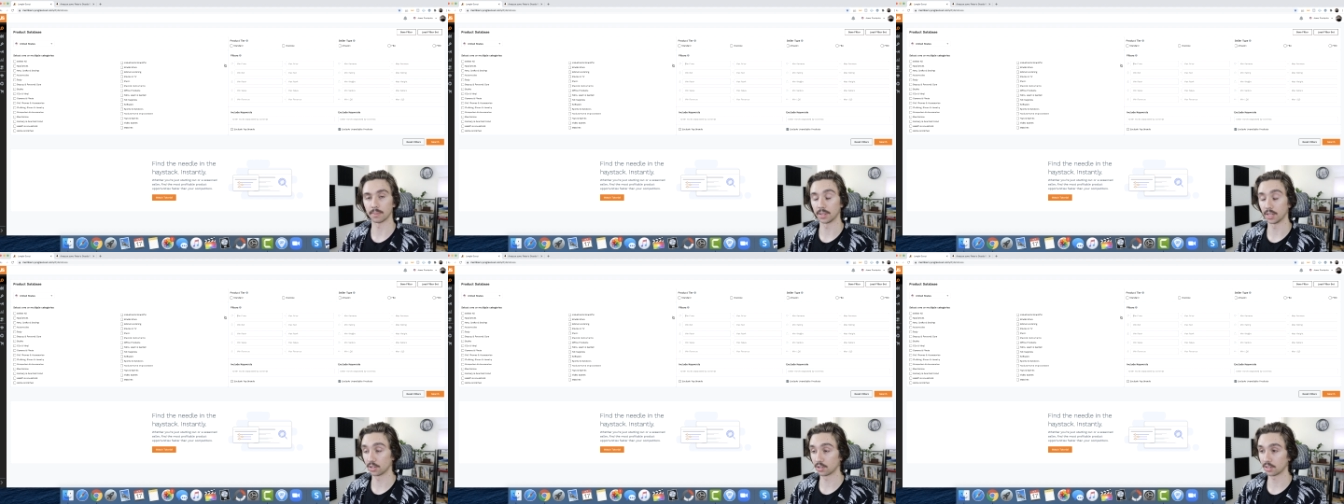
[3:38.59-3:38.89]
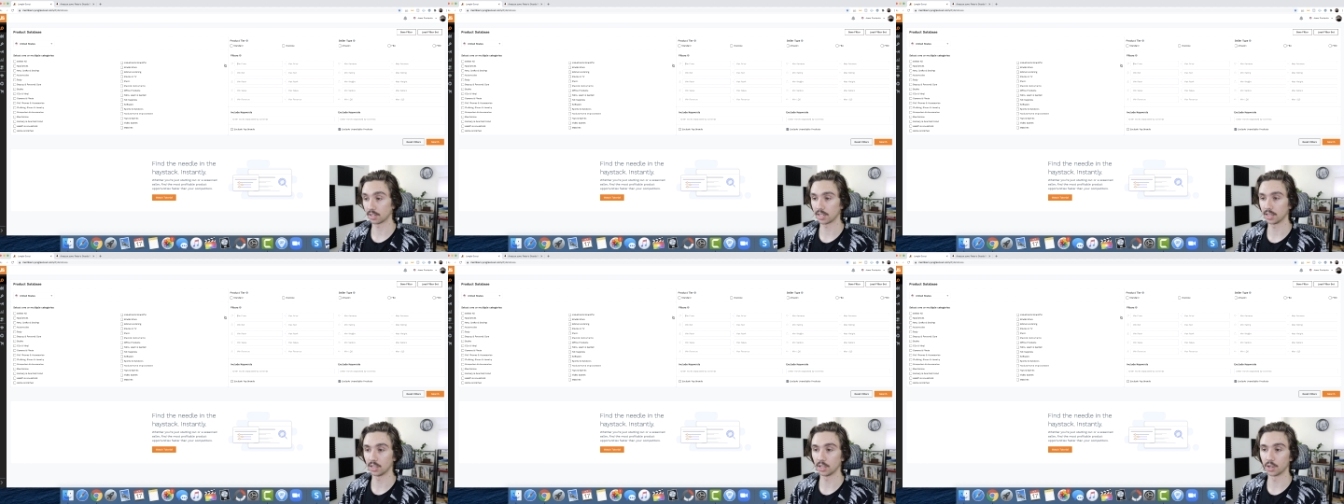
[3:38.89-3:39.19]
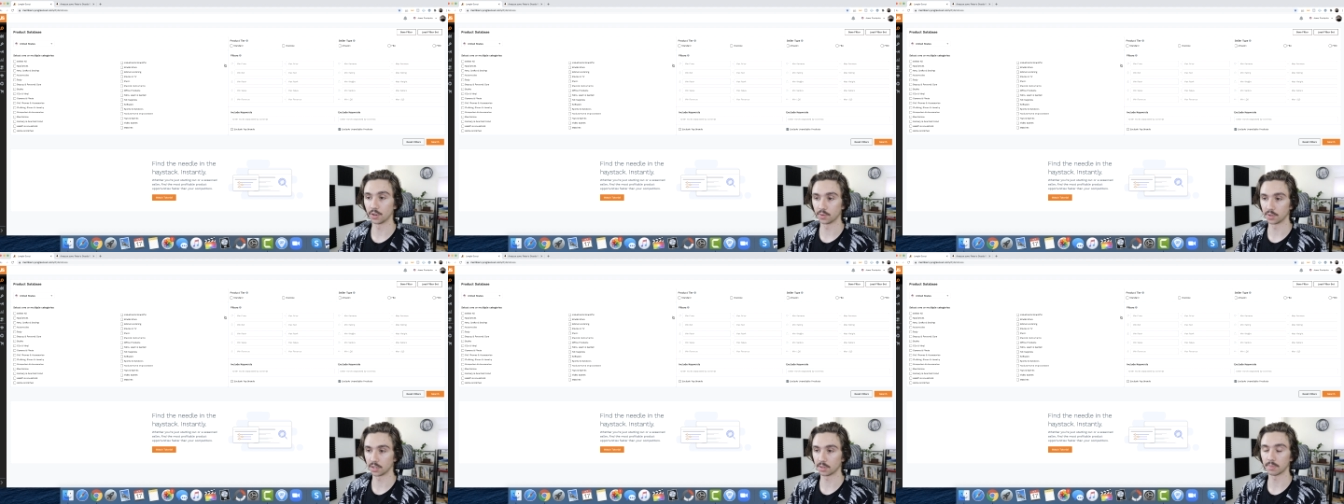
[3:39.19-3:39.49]
and literally
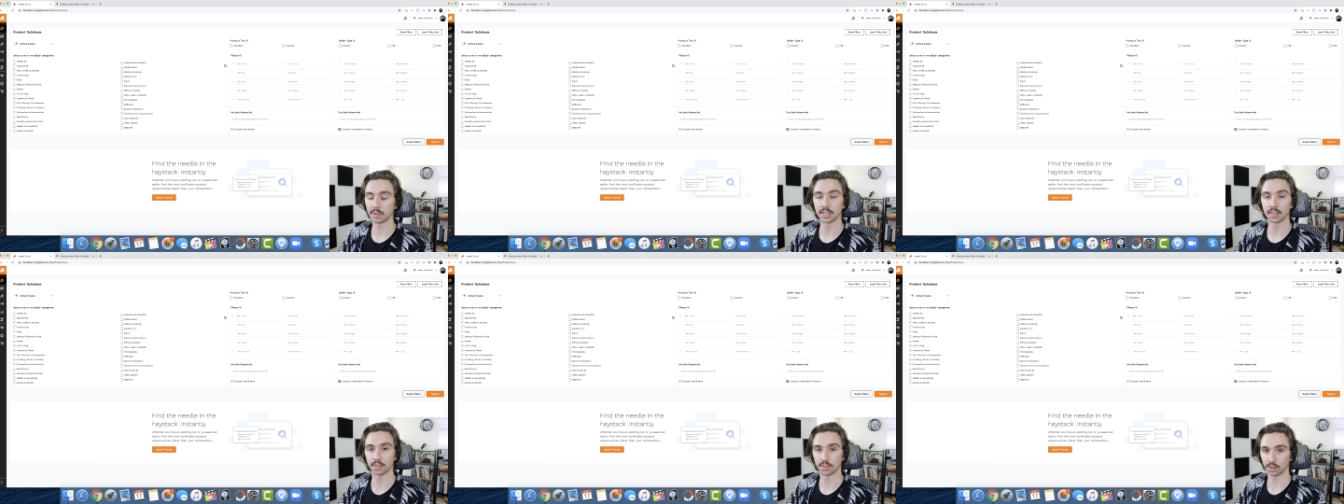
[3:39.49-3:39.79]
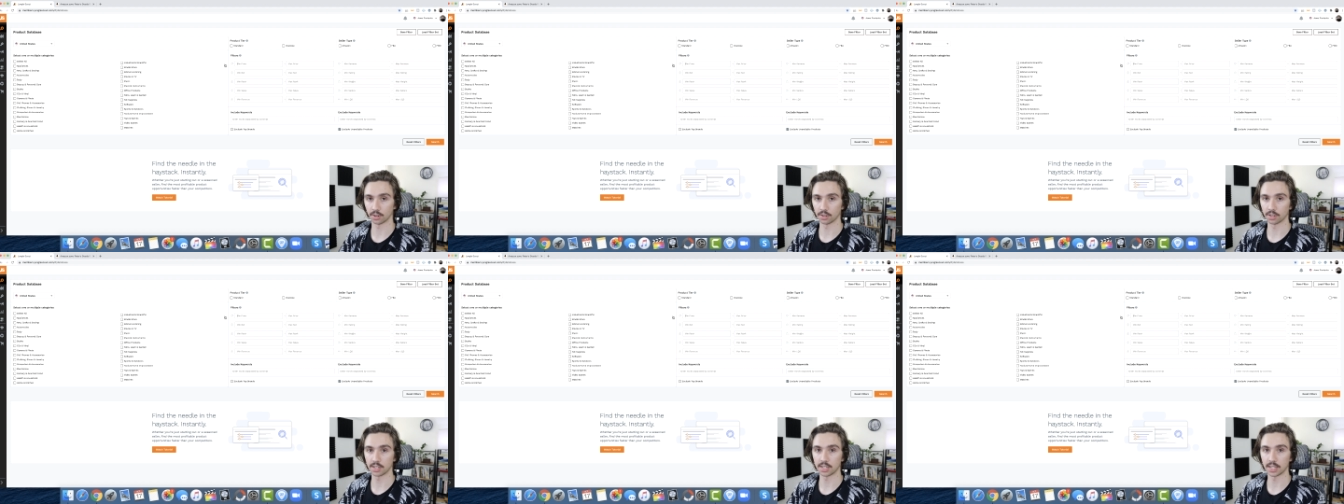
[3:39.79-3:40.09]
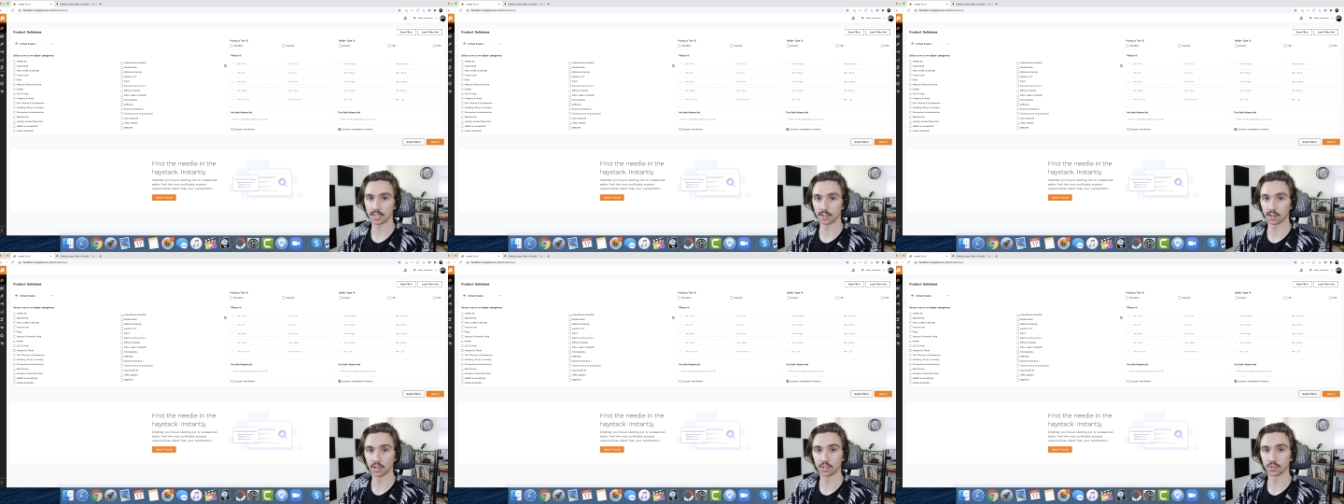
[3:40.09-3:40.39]
loaned me
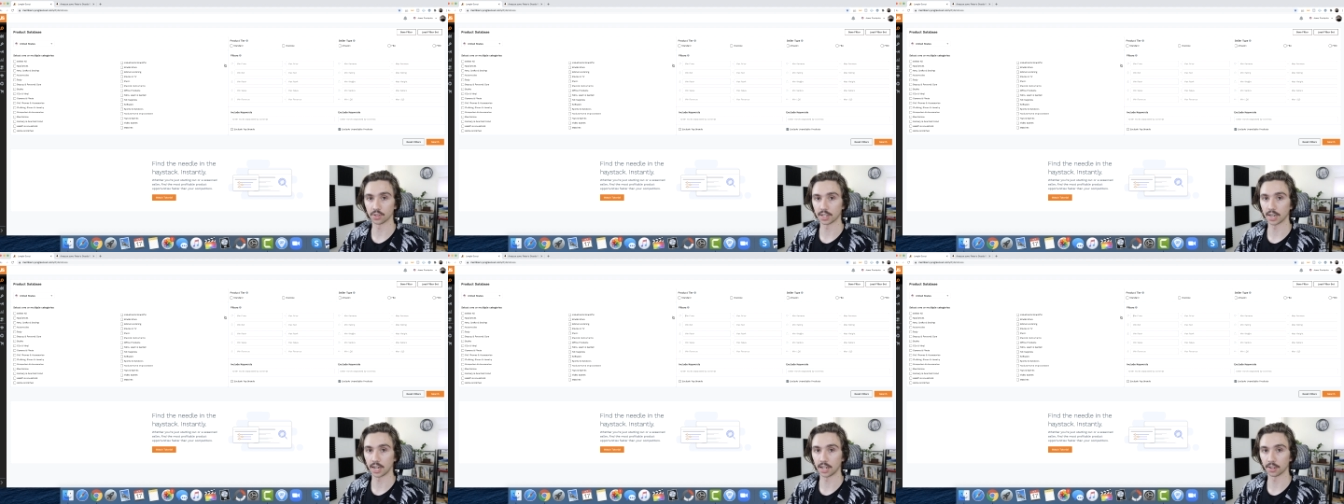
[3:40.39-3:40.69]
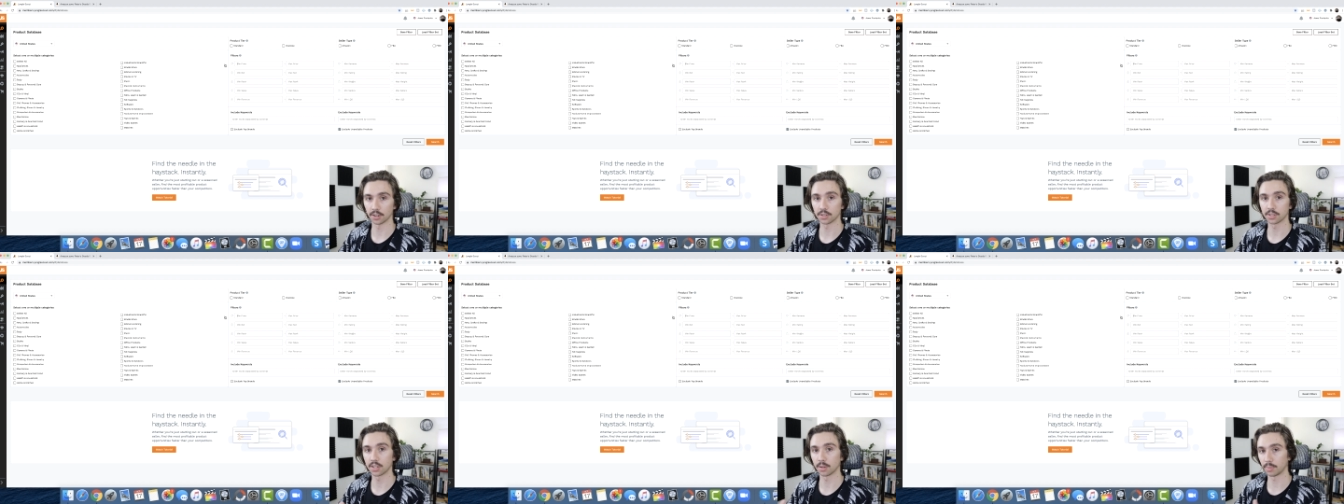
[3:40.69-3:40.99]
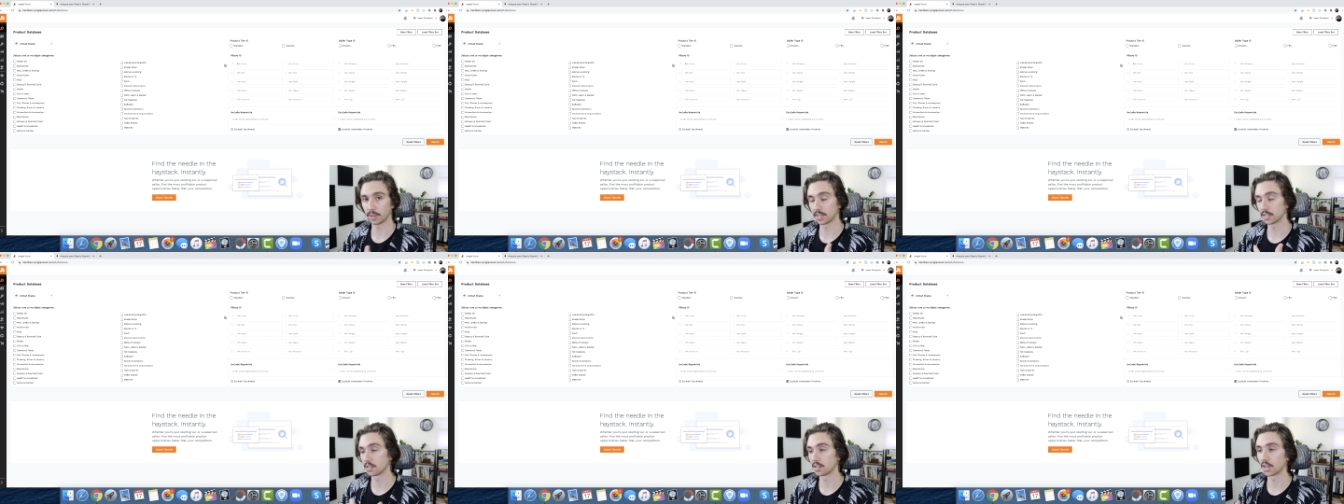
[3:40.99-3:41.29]
$1,300 to
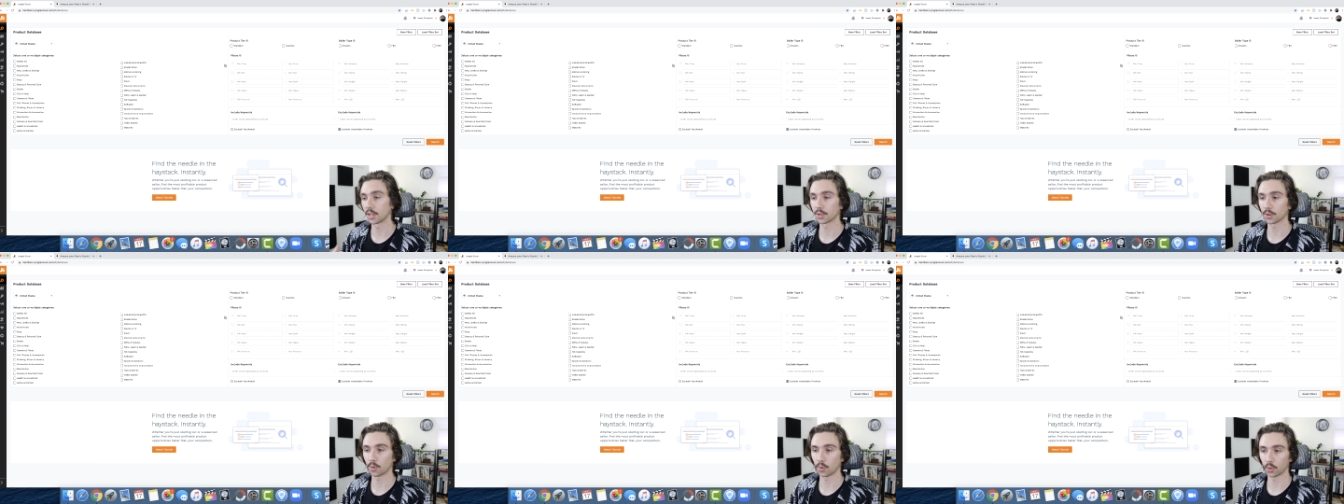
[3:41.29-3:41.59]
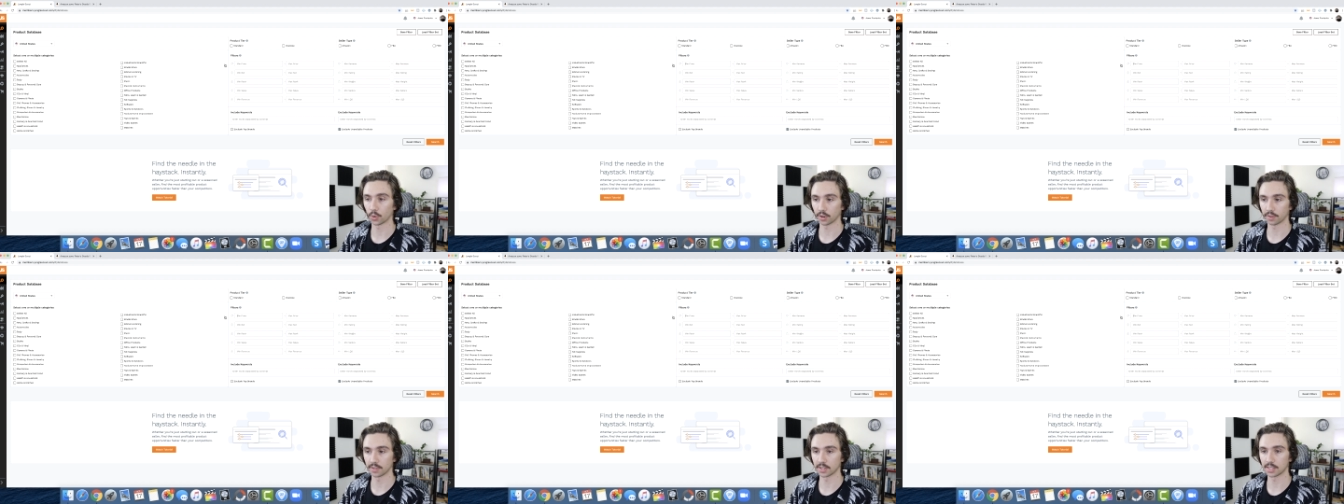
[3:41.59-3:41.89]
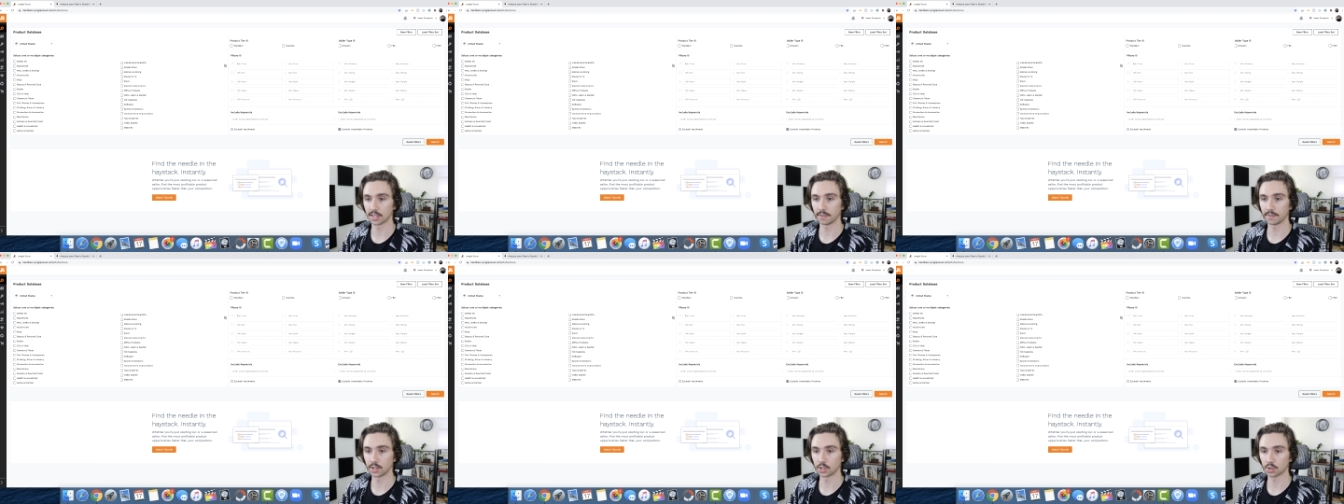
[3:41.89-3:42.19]
place another order of
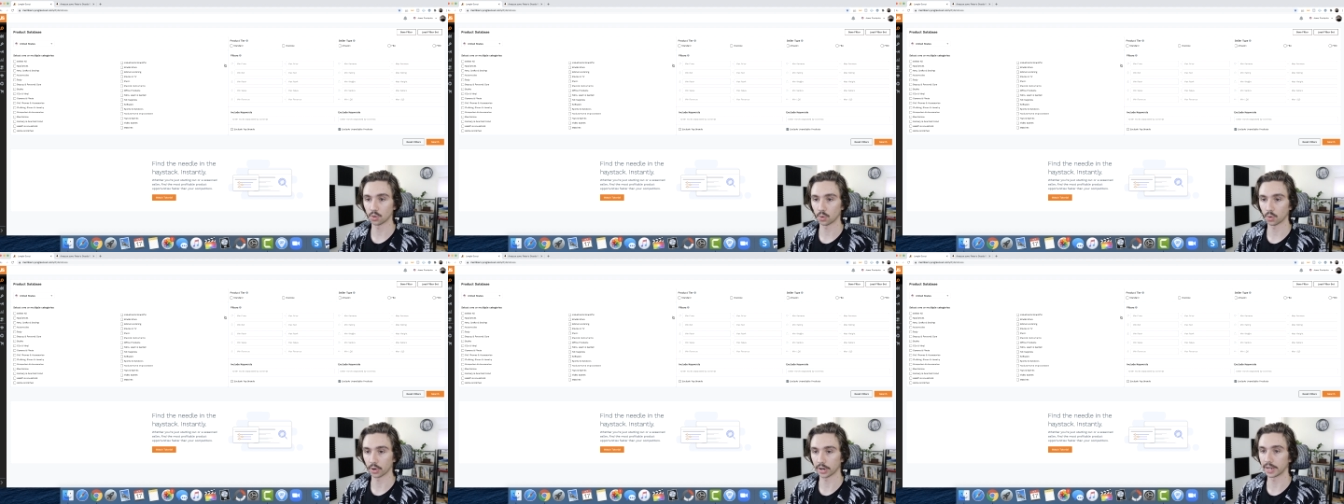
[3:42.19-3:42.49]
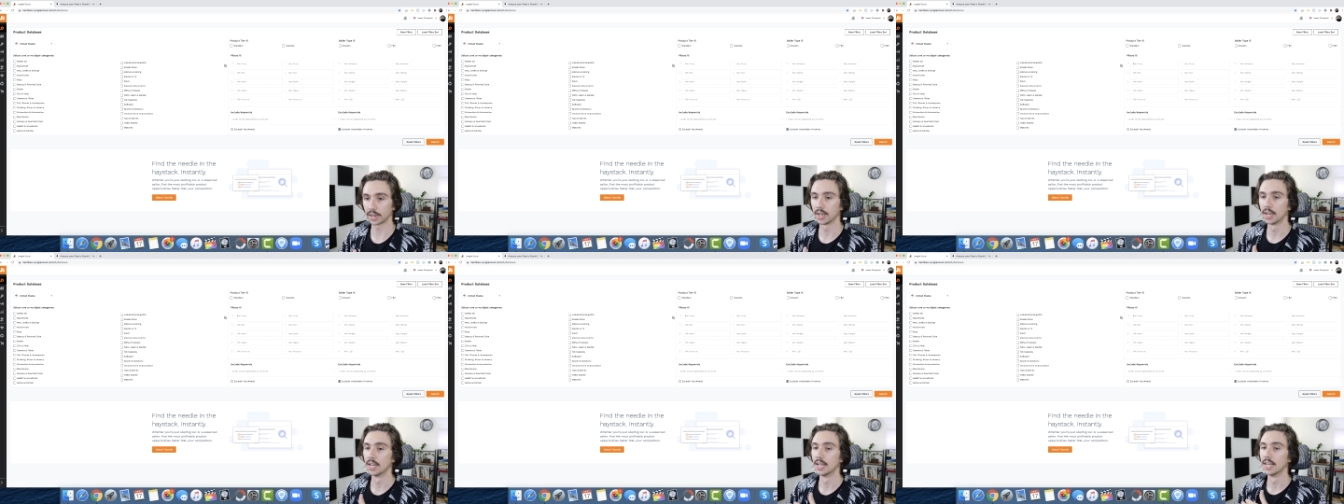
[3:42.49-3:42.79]
this inventory